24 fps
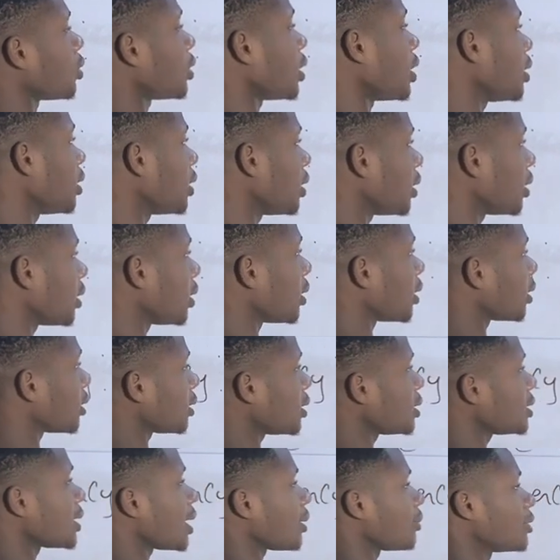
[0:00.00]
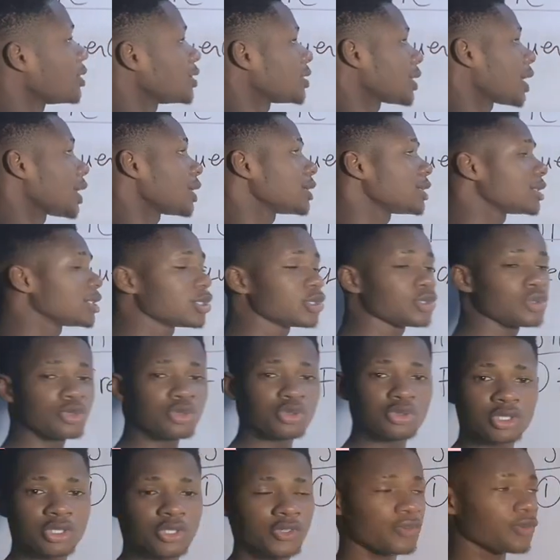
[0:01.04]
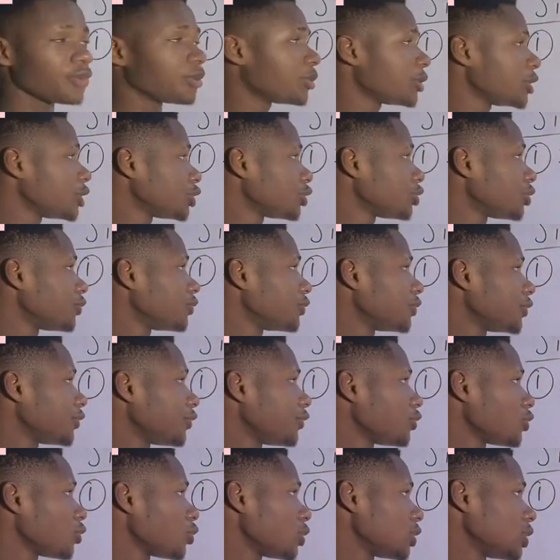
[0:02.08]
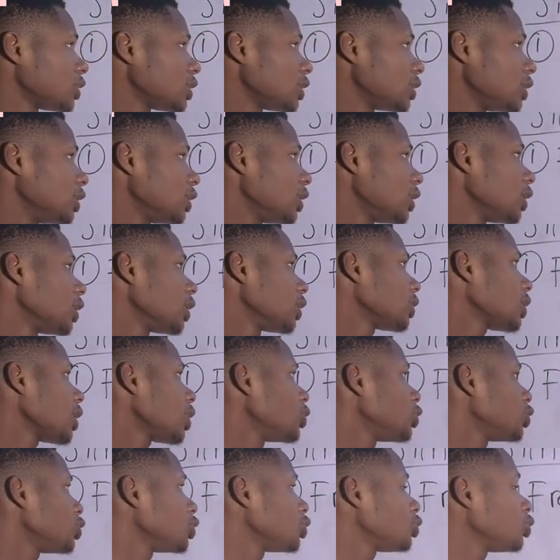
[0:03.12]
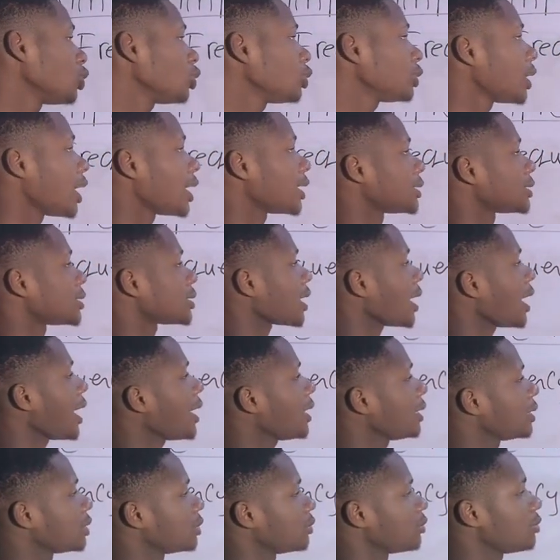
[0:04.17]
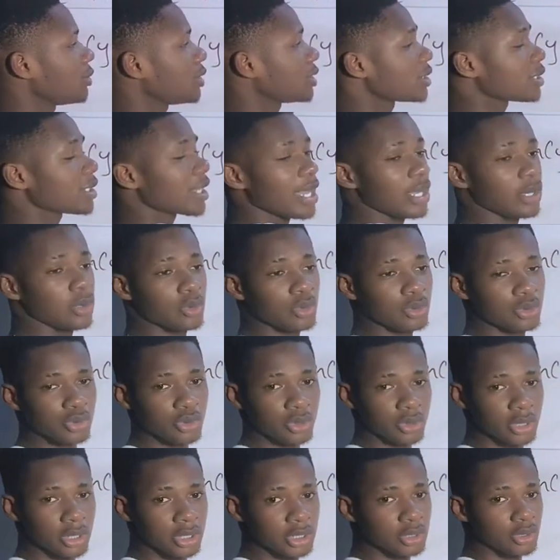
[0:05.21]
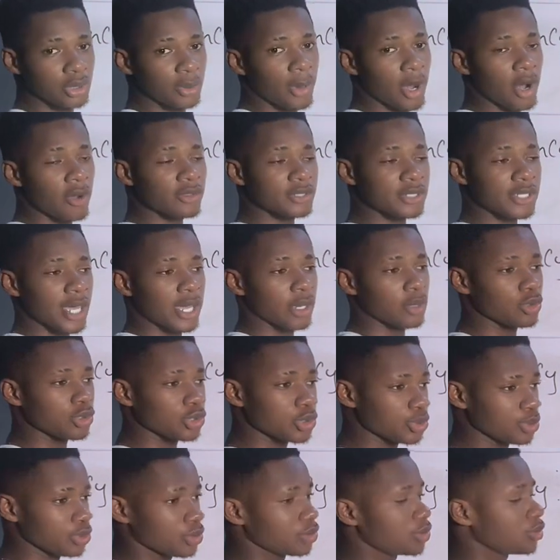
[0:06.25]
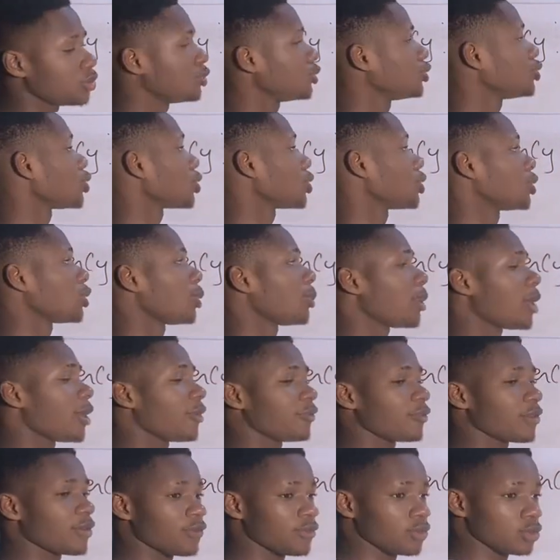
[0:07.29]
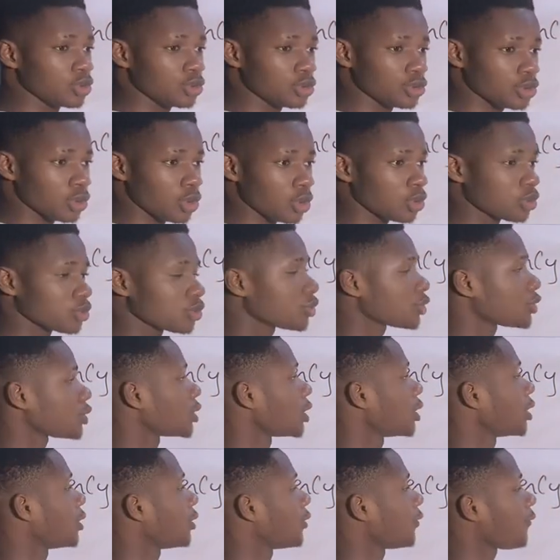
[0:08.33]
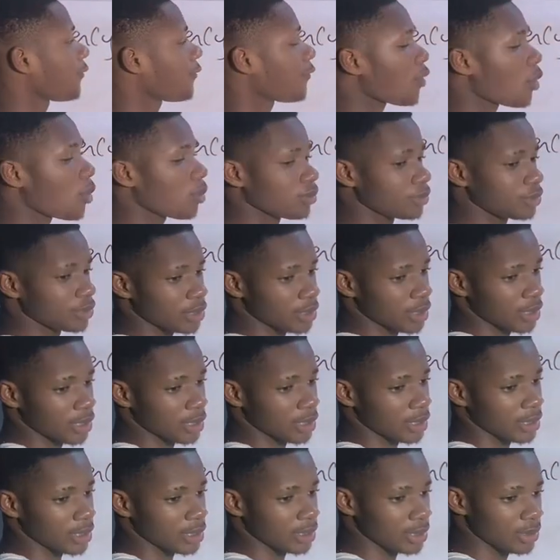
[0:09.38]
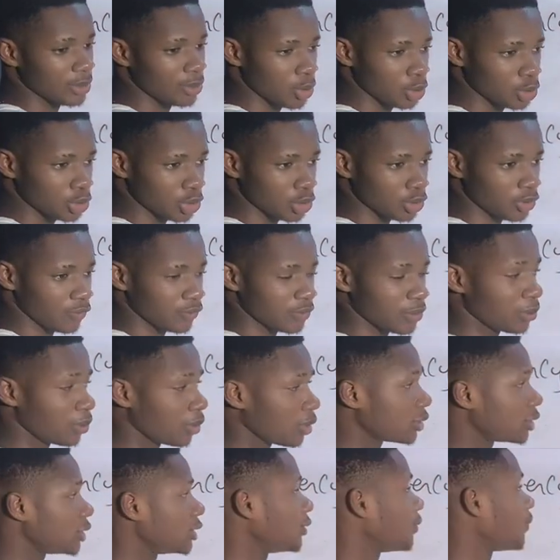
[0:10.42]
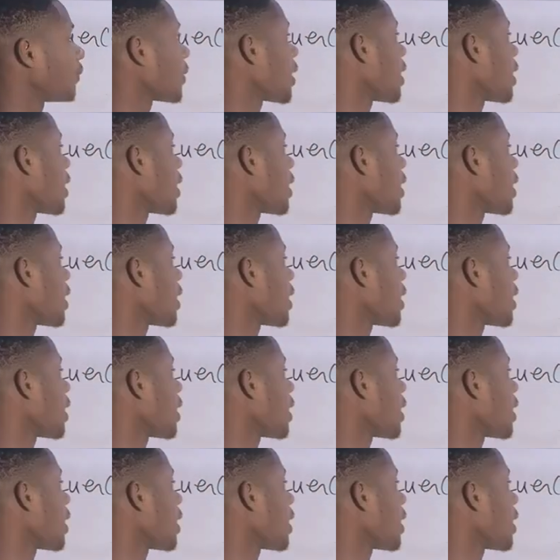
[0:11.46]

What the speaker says: Okay, these are basically the two units for measuring frequency. Now you should know that N means cycles. Okay, the number of cycles produced or the number of revolutions formed in the motion of the body.